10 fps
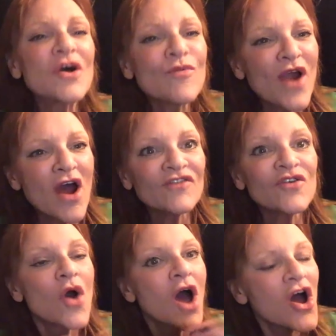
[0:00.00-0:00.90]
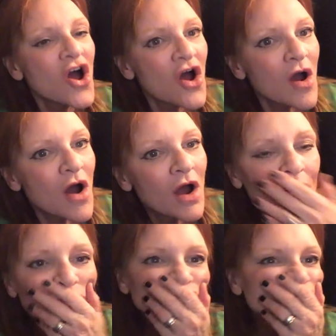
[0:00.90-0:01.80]
a little kid, when I was a
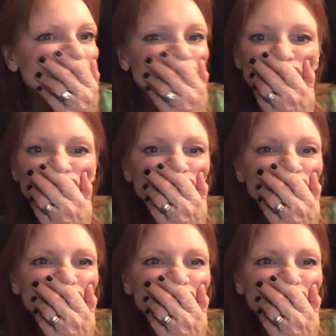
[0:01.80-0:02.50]
little kid, I used to have